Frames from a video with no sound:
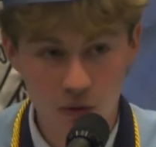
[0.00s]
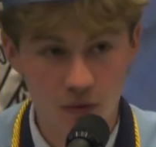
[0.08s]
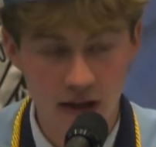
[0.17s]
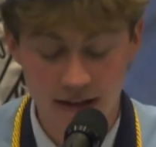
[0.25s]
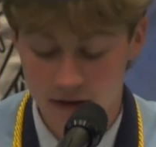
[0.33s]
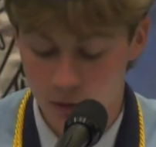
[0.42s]

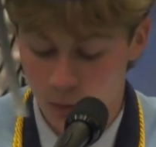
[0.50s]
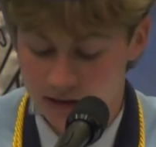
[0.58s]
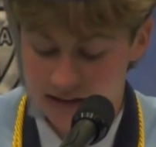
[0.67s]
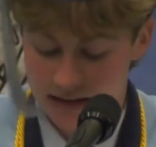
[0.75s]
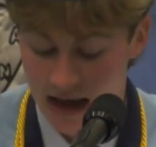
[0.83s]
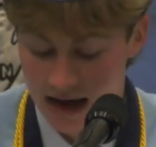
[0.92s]
that there
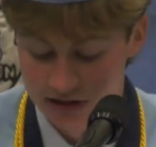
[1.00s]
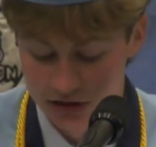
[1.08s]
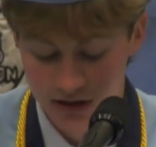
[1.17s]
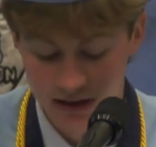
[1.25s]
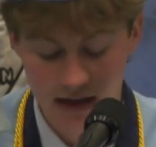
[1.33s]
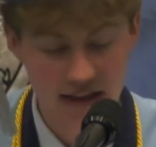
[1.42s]
wasn't
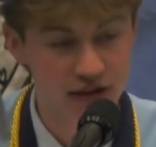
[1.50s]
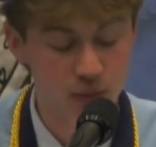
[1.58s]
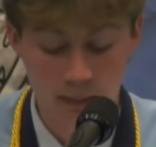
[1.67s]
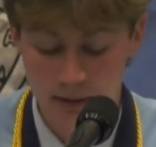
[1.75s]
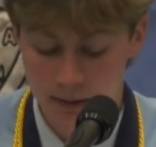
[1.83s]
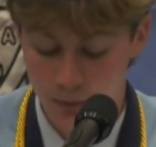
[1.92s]
actually a
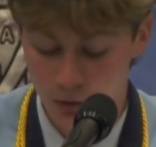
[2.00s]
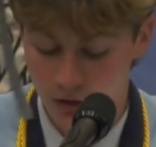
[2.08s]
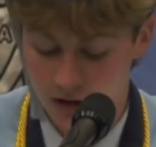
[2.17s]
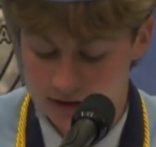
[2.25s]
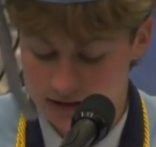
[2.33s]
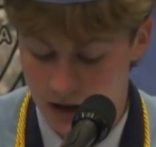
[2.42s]
swimming pool
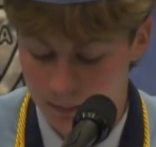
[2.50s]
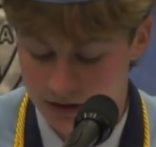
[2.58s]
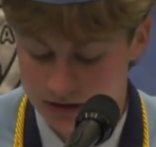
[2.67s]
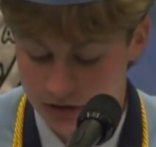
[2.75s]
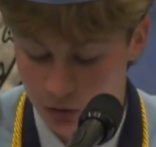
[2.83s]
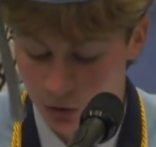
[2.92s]
on top of the
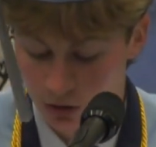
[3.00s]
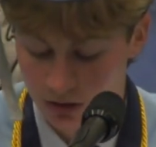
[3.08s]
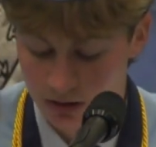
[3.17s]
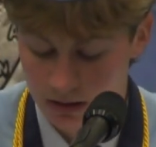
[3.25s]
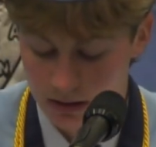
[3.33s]
school,